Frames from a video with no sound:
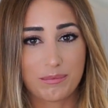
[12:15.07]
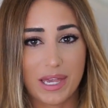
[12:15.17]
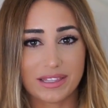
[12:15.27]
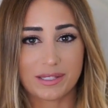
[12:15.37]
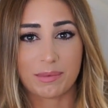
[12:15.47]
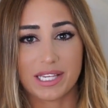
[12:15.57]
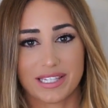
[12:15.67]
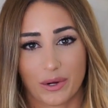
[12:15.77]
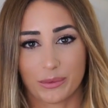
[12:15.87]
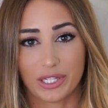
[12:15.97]
make this
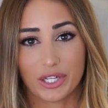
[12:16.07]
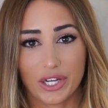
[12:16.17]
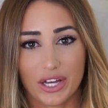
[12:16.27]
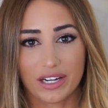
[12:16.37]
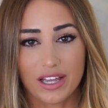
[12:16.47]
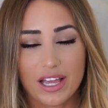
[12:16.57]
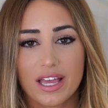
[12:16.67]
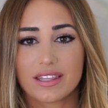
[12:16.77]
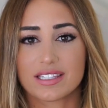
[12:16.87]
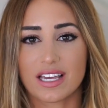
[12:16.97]
place sound really good.
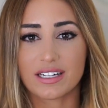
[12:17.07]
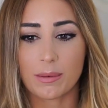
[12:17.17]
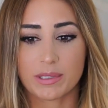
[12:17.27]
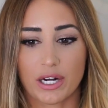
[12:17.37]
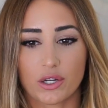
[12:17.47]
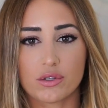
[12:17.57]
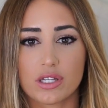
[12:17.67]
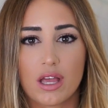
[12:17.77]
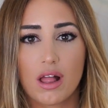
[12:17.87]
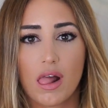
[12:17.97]
The son comes out and
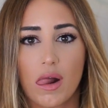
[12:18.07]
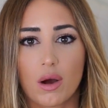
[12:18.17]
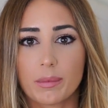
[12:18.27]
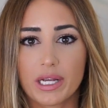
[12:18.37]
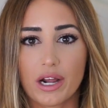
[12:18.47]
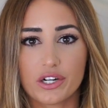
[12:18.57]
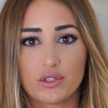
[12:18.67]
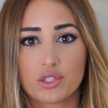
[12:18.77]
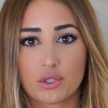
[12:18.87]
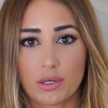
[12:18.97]
goes, oh my God, are
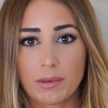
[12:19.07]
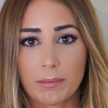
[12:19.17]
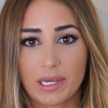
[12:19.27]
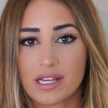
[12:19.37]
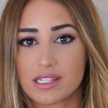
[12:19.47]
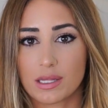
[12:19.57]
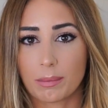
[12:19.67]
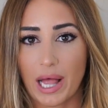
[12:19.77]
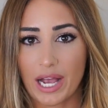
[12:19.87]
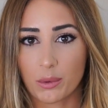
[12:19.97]
you screaming because of the
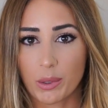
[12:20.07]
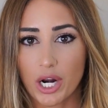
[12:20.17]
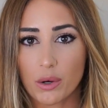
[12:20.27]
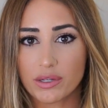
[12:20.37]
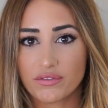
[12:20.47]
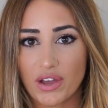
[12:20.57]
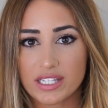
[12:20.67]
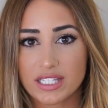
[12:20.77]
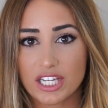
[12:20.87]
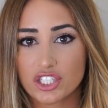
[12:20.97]
black widow
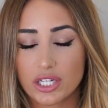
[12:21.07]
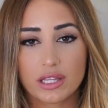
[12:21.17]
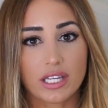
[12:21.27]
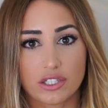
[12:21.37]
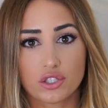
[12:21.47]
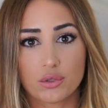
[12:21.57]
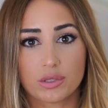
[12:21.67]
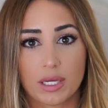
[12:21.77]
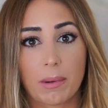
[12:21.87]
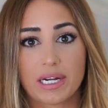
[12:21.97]
infestation? Like,
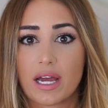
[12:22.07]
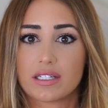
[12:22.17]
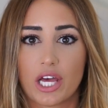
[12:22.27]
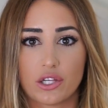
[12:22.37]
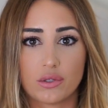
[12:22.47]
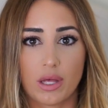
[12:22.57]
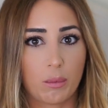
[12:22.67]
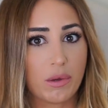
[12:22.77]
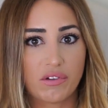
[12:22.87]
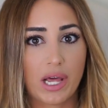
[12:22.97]
did my dad tell you
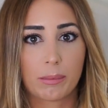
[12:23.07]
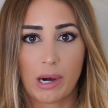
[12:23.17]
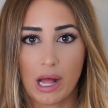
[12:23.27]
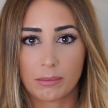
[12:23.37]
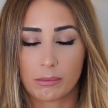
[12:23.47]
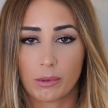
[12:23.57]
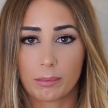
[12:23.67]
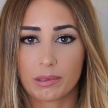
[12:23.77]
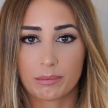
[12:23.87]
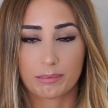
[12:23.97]
that we've had a problem
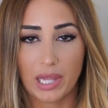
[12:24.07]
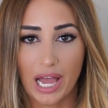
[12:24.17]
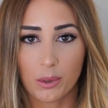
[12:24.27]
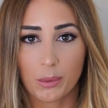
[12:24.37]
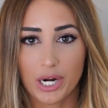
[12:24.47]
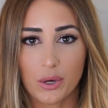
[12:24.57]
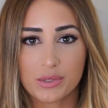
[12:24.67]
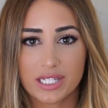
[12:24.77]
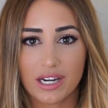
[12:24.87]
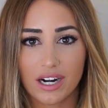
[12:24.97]
with black
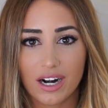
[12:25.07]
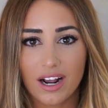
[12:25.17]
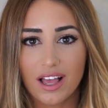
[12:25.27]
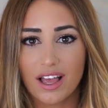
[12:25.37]
widows here?